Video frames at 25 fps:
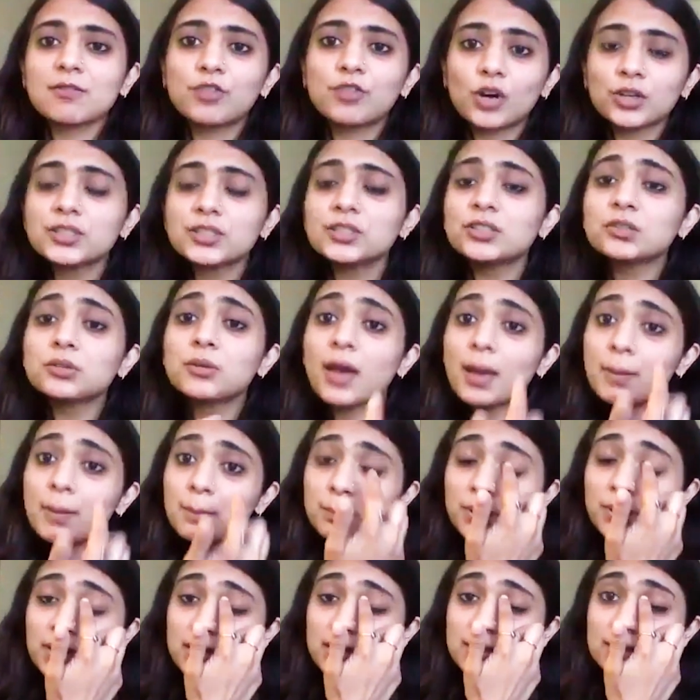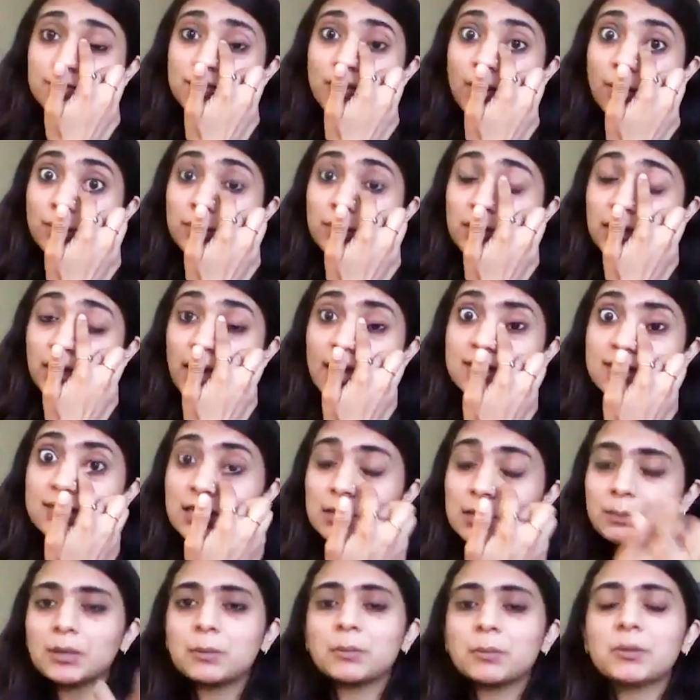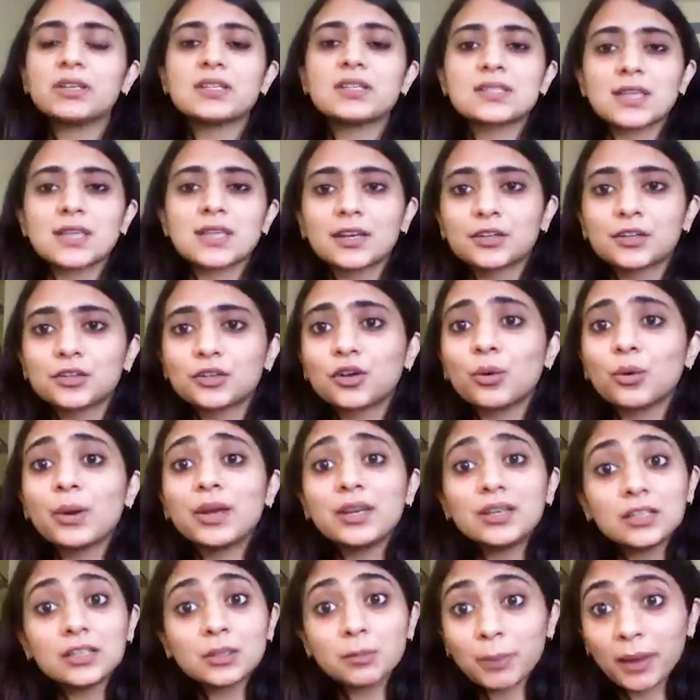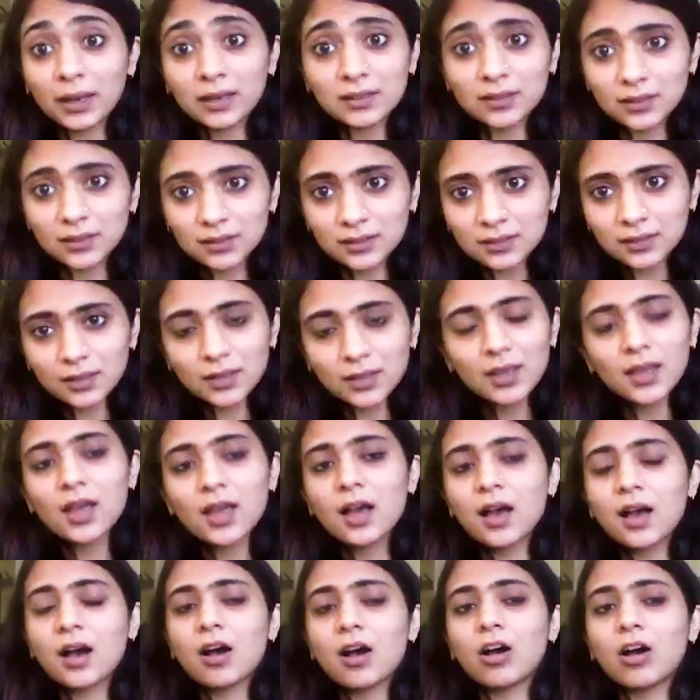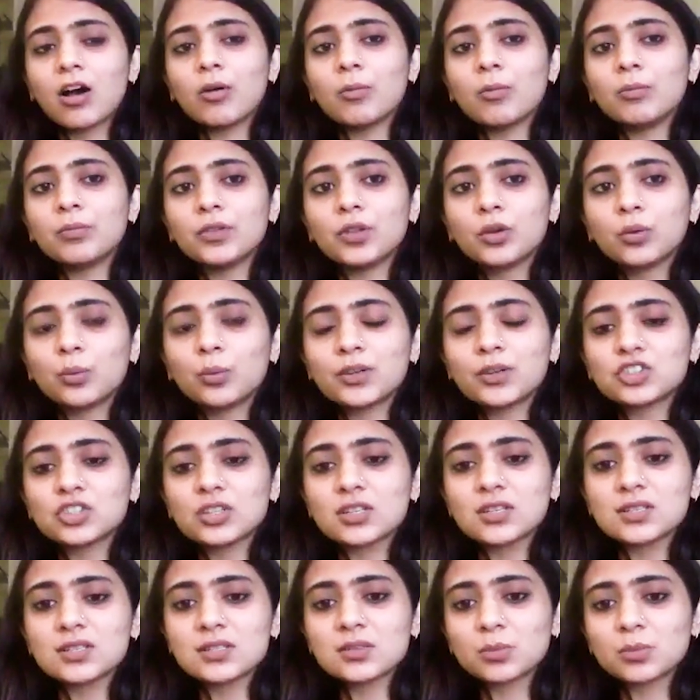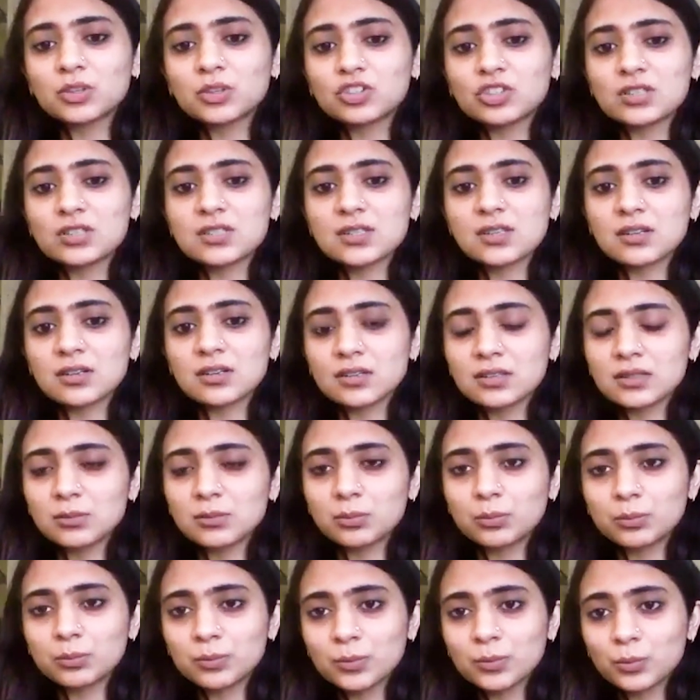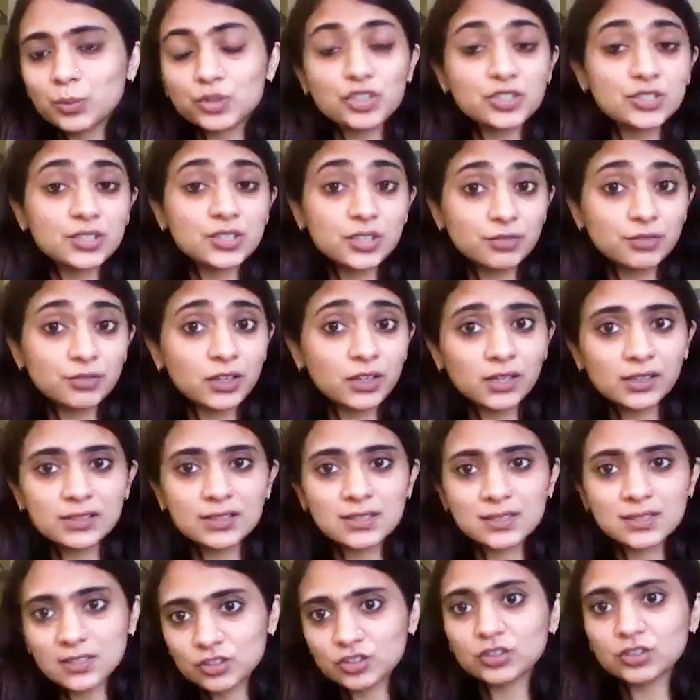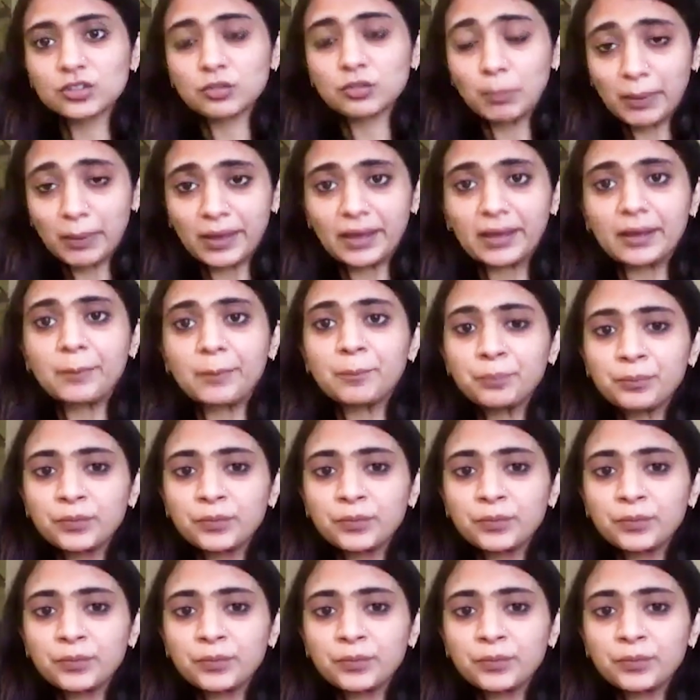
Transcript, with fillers: forty-two M Ps from the S L P P decided to go independent, um, which is which is a which is a difficult decision to make.